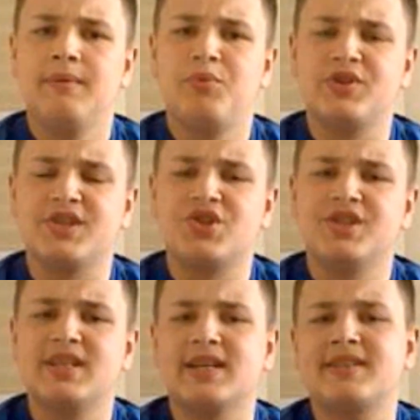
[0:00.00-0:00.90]

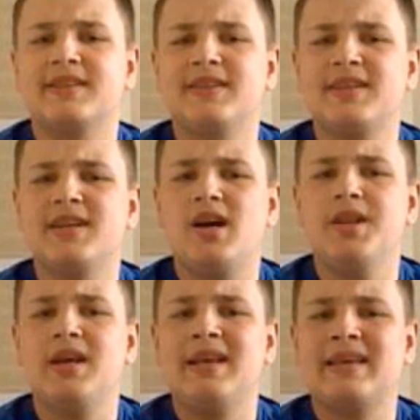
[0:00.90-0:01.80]
precision test, the
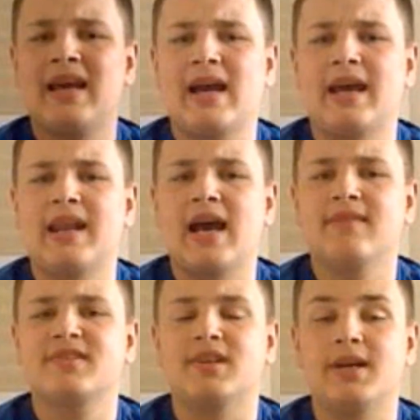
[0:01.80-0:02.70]
gun can
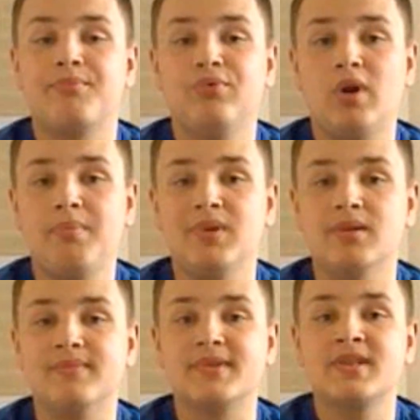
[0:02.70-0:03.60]
have slight
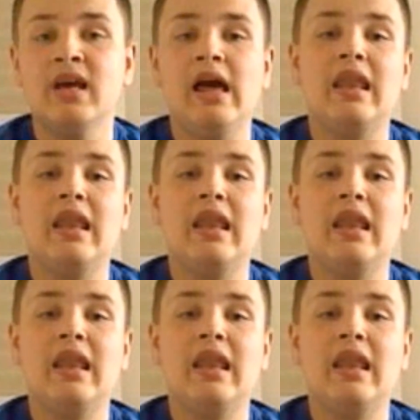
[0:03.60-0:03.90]
problems,